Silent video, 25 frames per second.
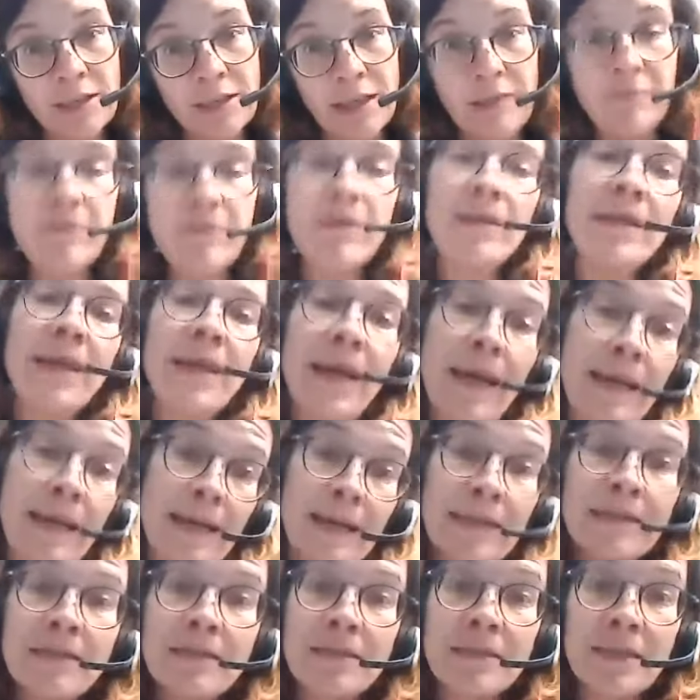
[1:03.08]
if a neck
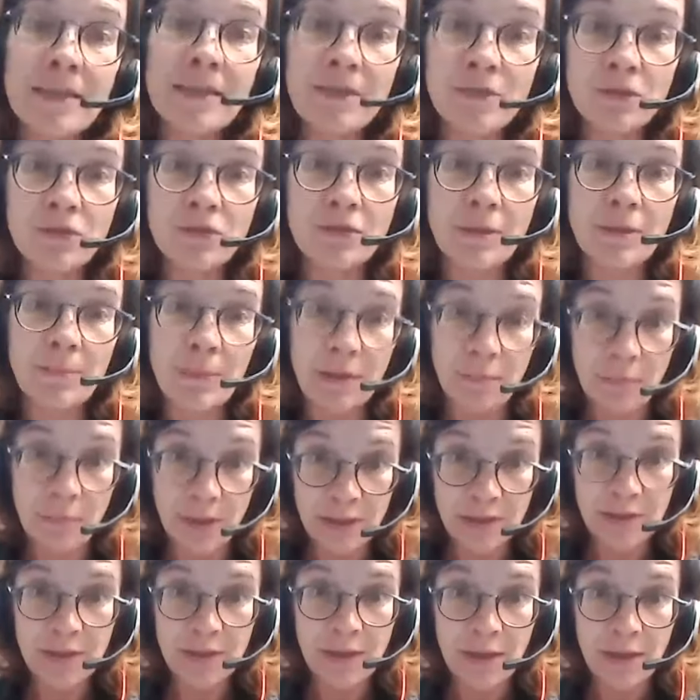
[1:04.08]
isn't extremely
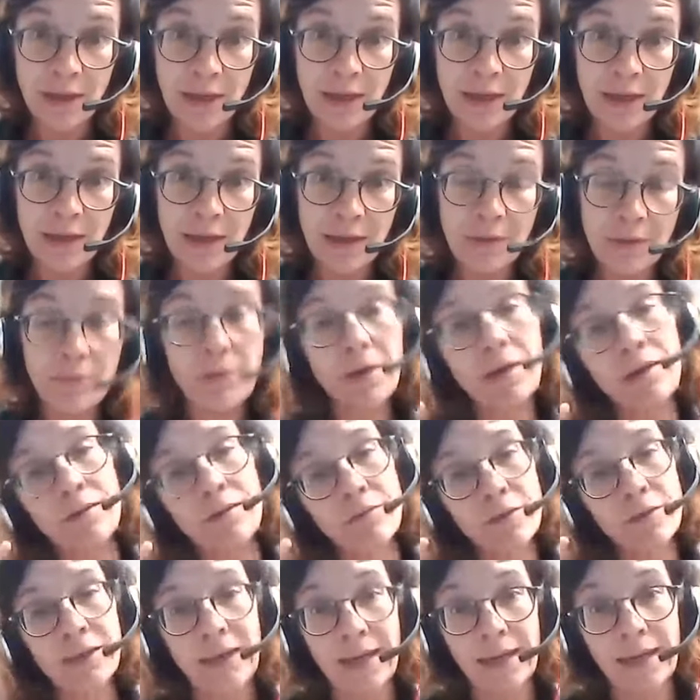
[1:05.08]
muscular, well,
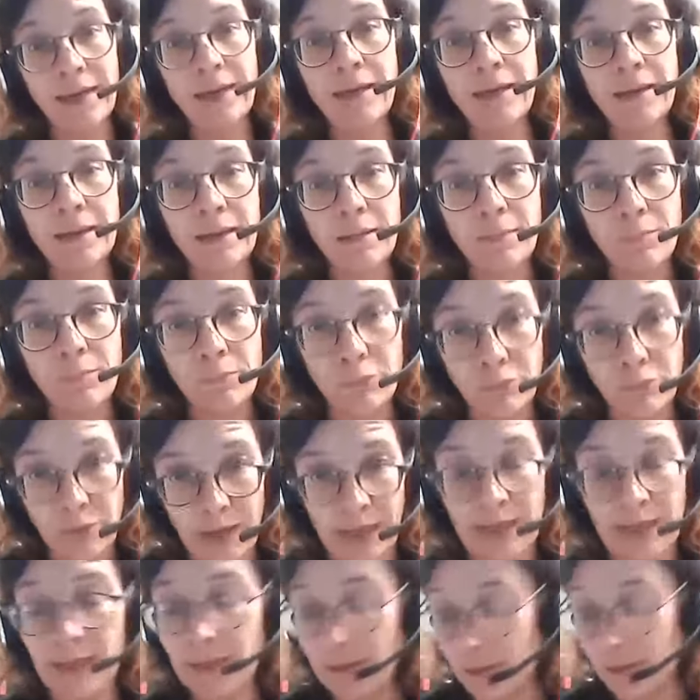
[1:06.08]
the neck
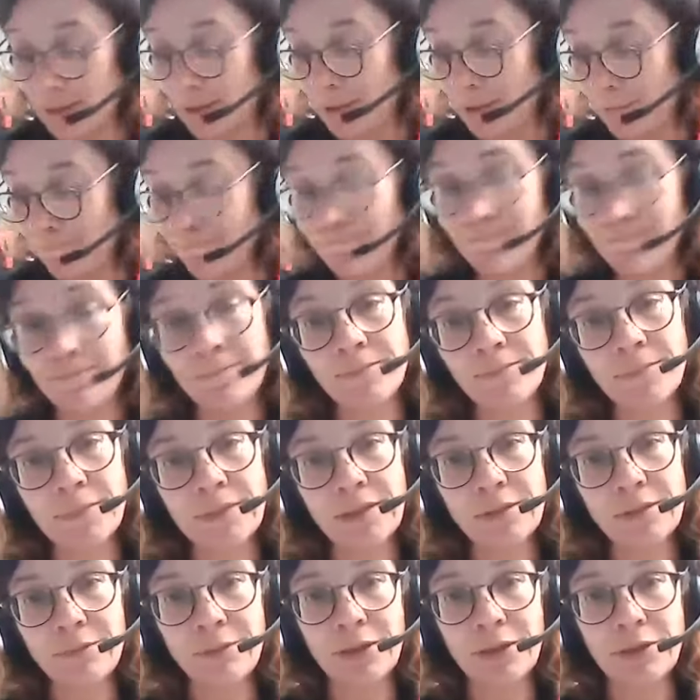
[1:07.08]
breaks,
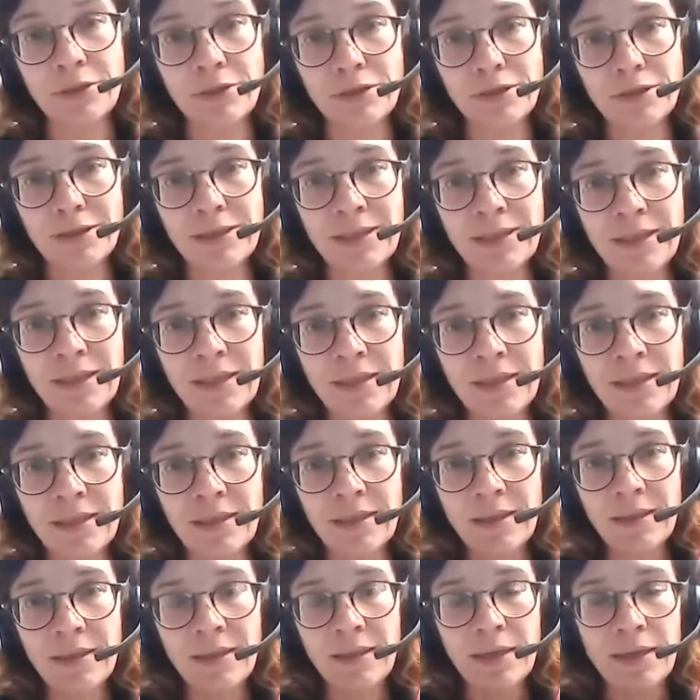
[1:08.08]
which
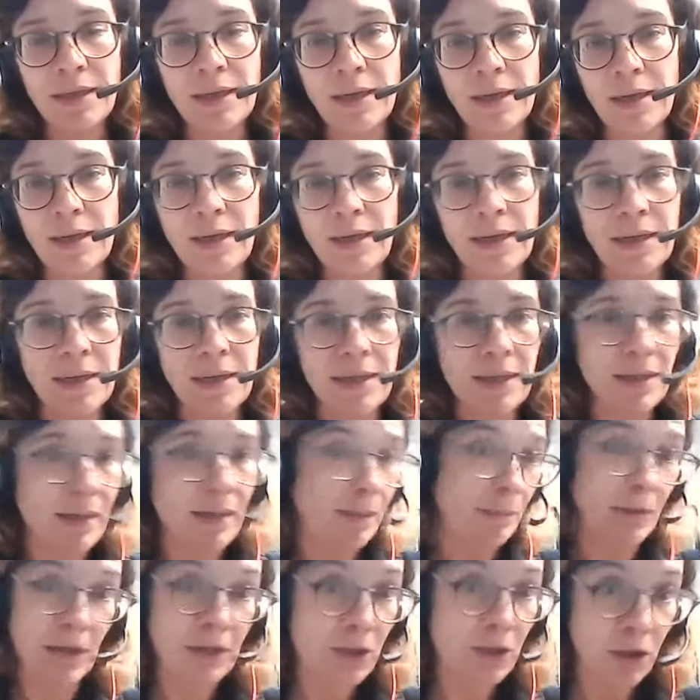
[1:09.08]
I
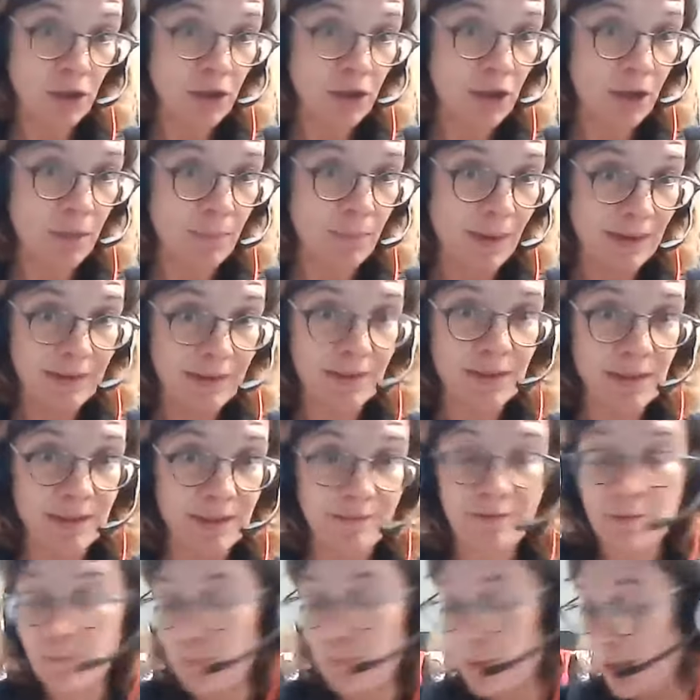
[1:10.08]
mean, I don't know
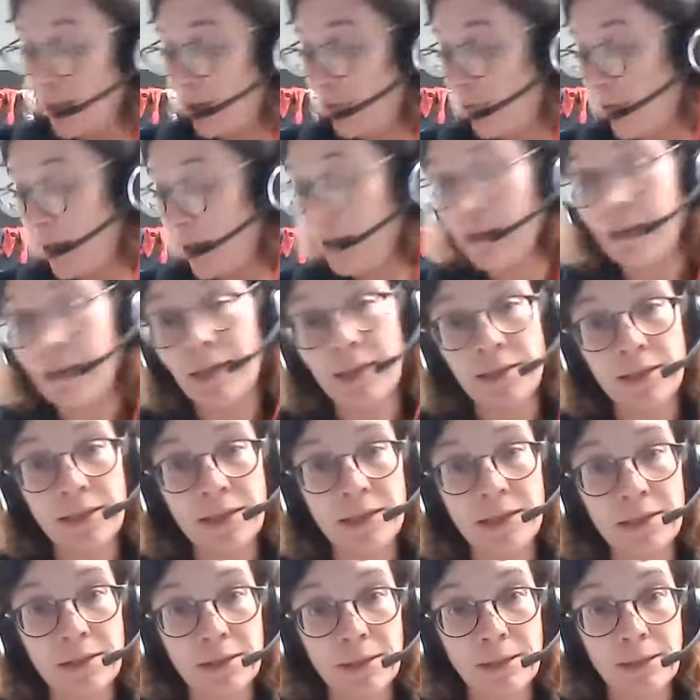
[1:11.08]
Mastiffs, but I think it
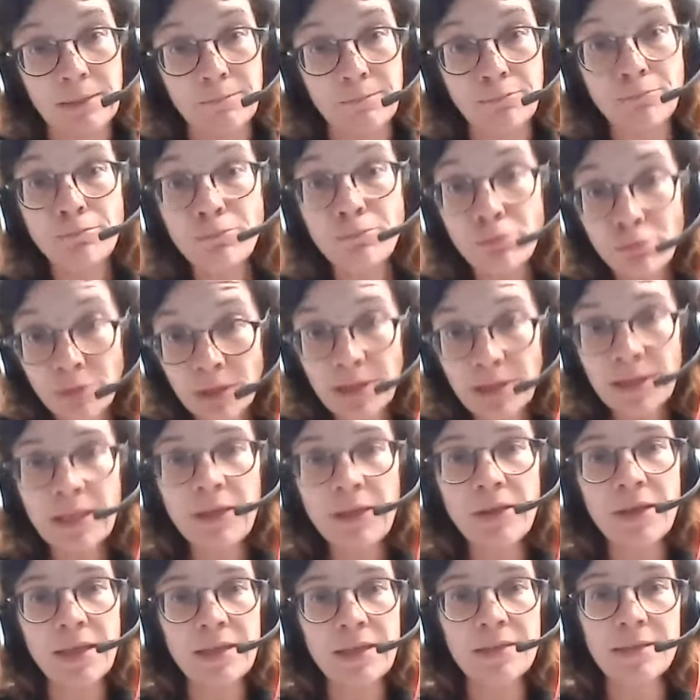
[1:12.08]
is a pretty
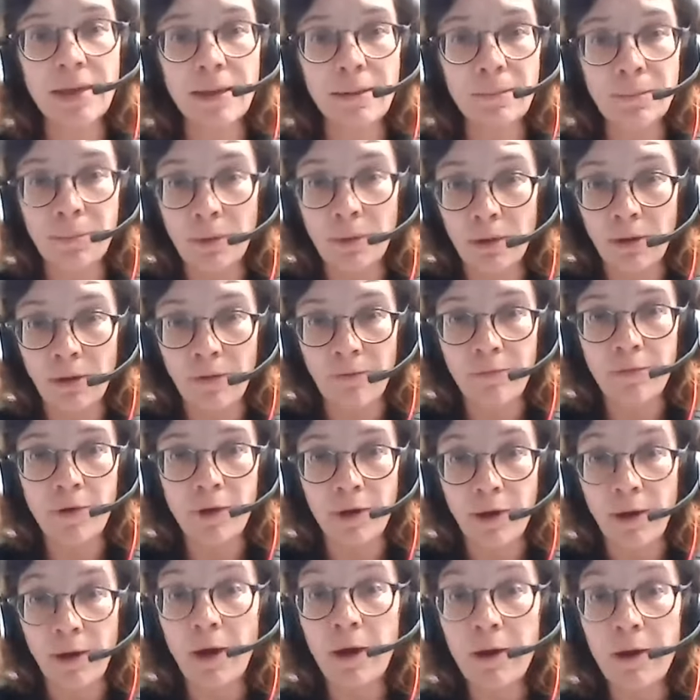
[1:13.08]
good example of
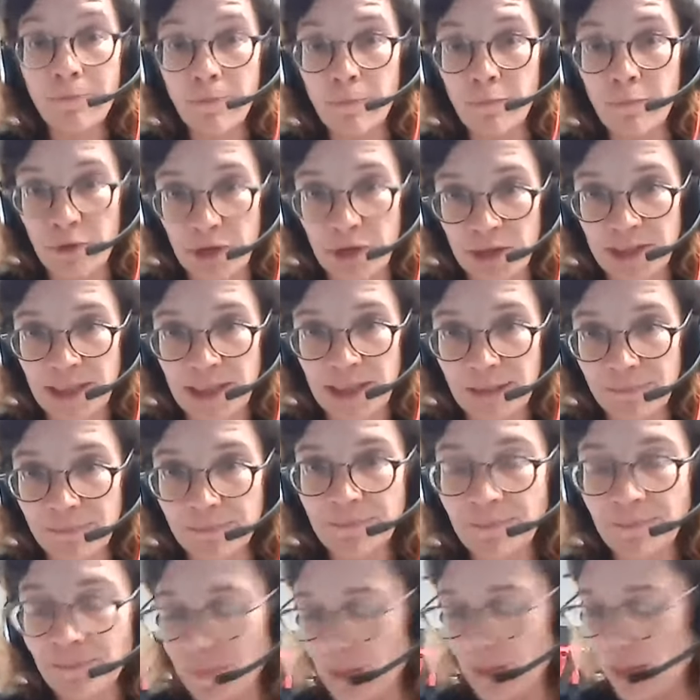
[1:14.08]
what overbreeding
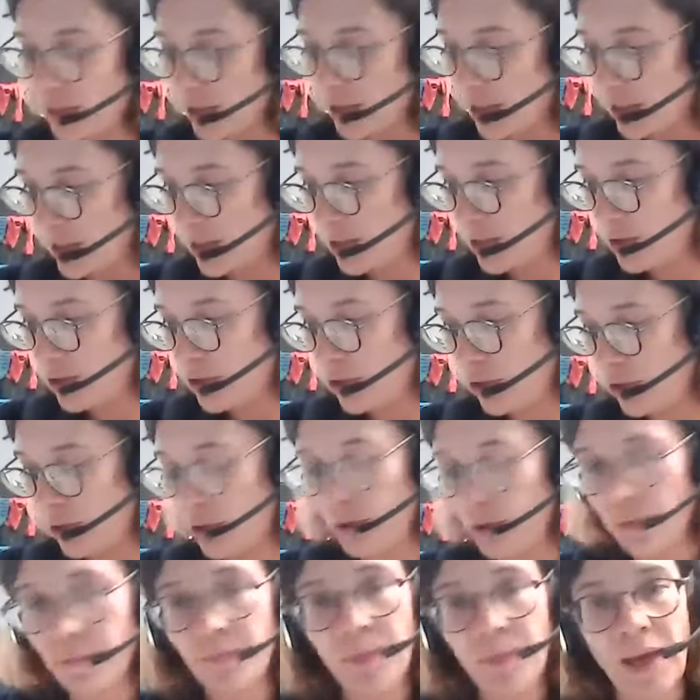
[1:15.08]
does to
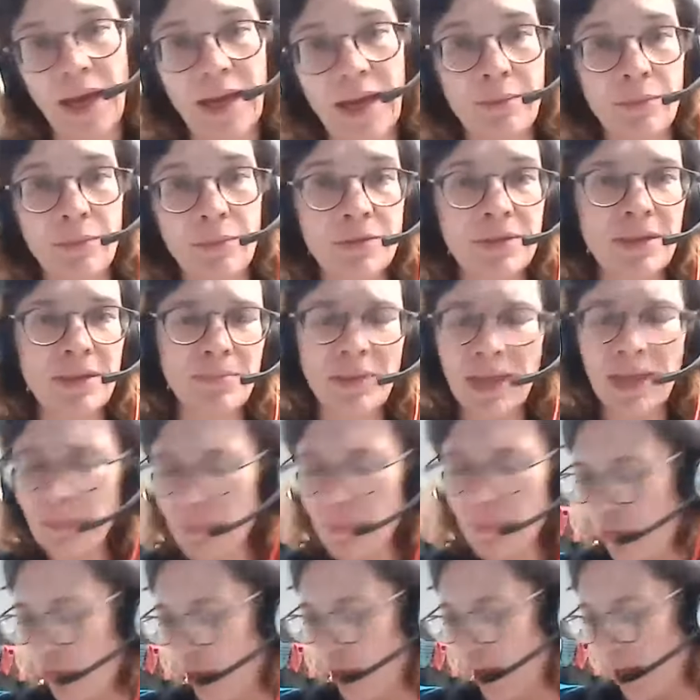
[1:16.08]
animals. It made
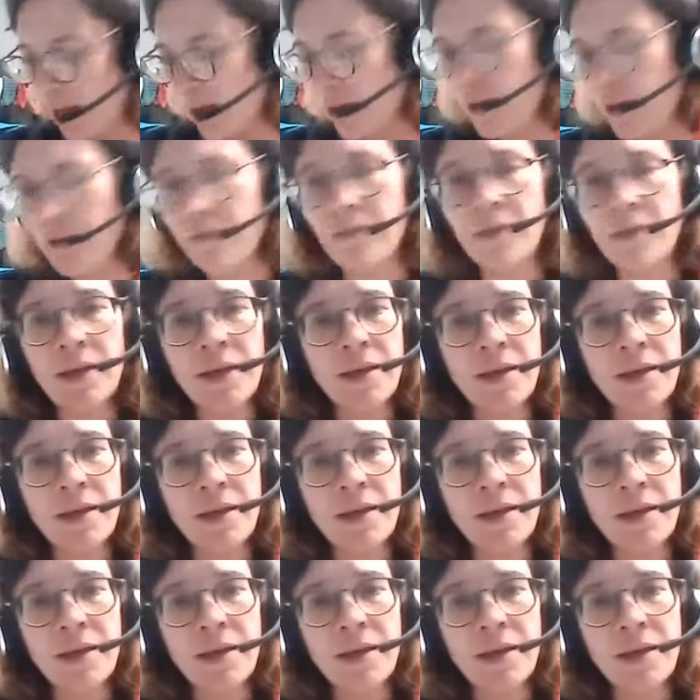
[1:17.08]
me think of